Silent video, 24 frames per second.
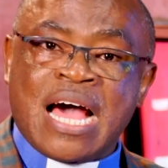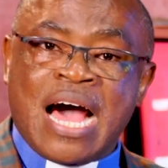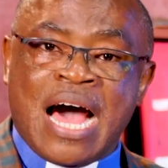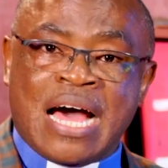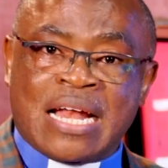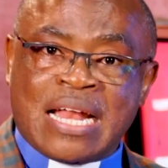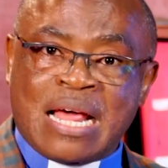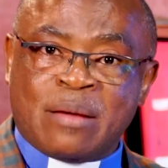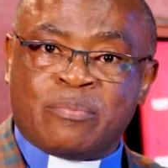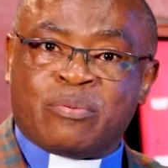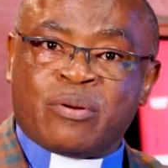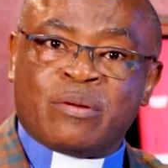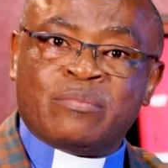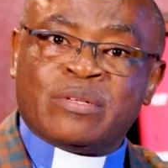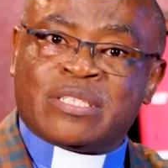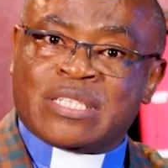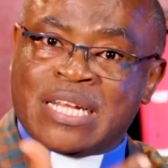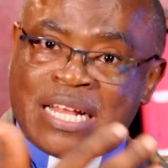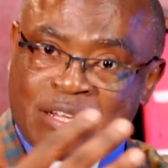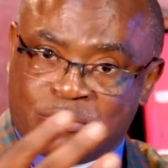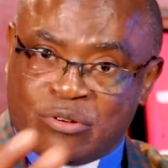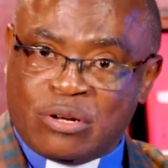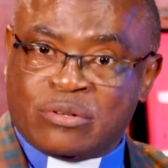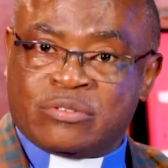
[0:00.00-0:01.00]
And I promise
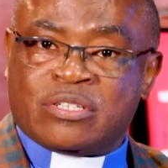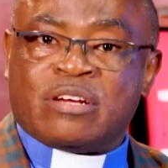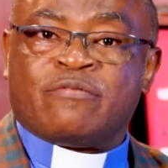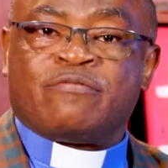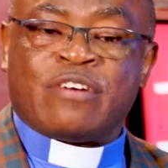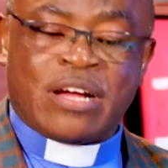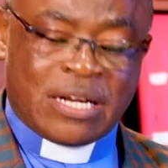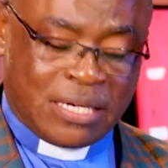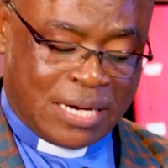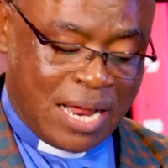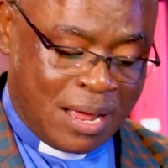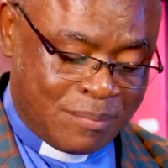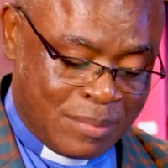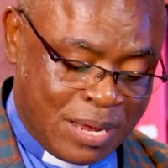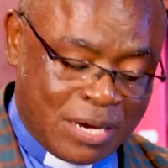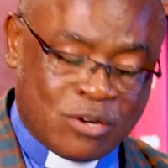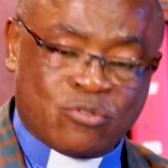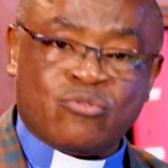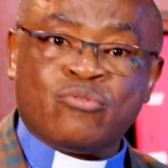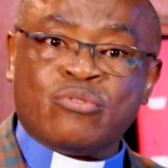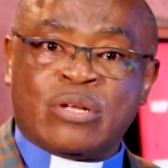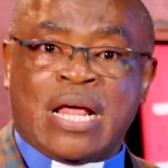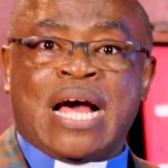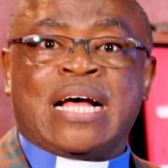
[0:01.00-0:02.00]
that actually shall find time and do